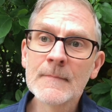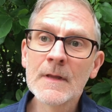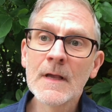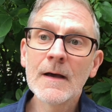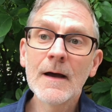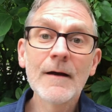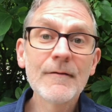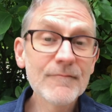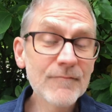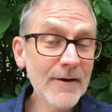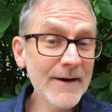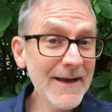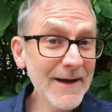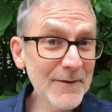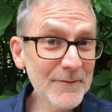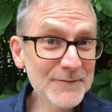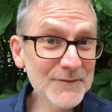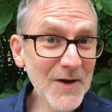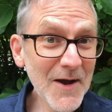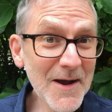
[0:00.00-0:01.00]
I've run out
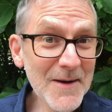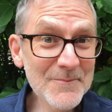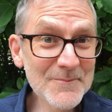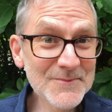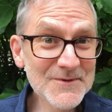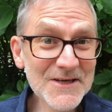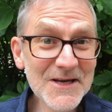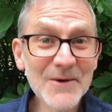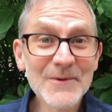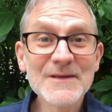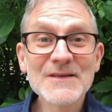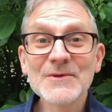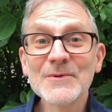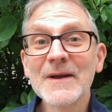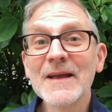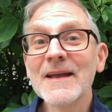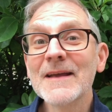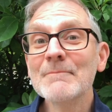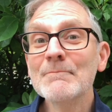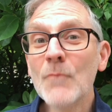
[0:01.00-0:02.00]
of time to go into
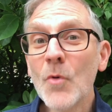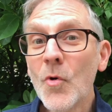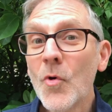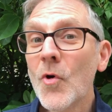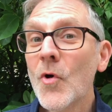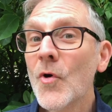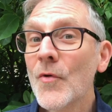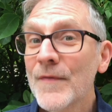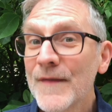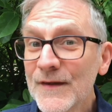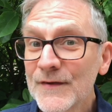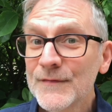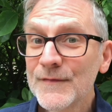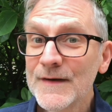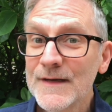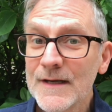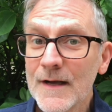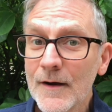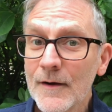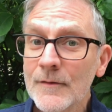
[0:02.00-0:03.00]
it more on this
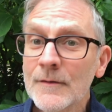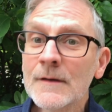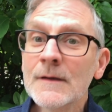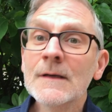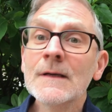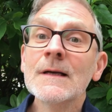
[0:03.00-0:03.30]
video,